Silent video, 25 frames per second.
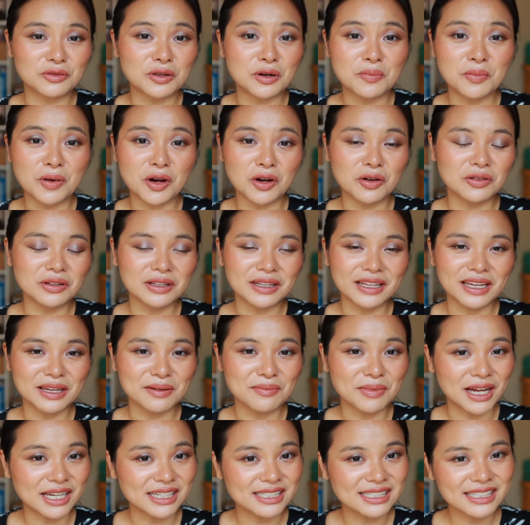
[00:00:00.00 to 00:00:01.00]
remotely
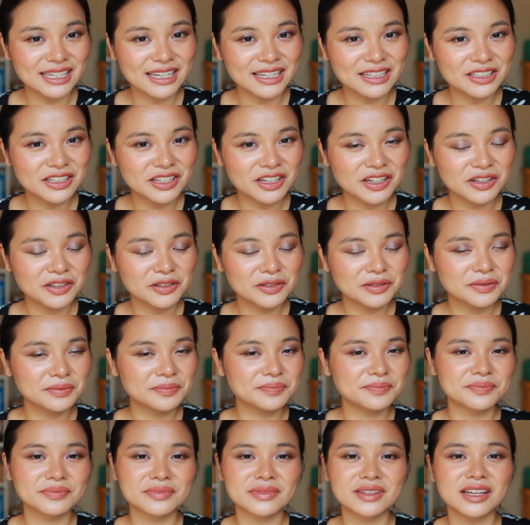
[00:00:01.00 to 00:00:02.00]
my skin tone.